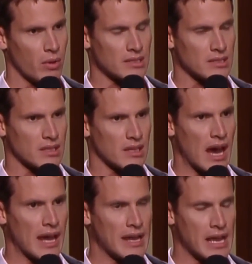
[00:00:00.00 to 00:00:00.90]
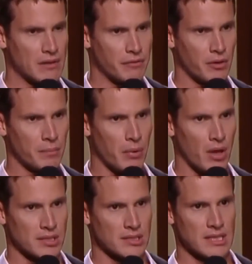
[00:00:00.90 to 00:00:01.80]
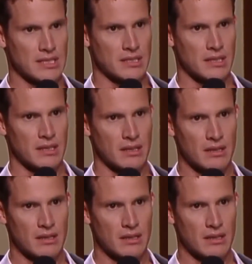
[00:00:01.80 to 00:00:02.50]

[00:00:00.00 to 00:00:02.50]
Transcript: Why does God hate football season?